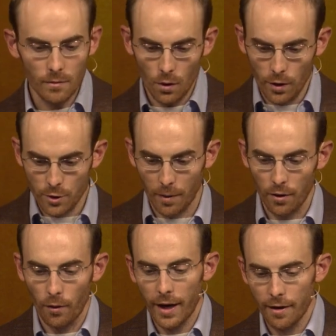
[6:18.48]
Which, by
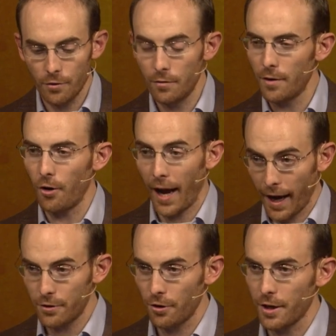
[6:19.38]
the way, if you've ever
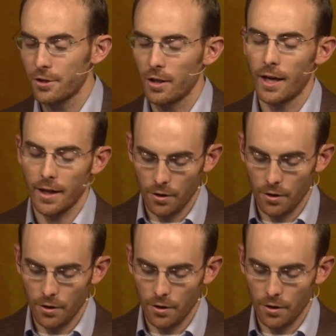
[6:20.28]
had Turkish delight,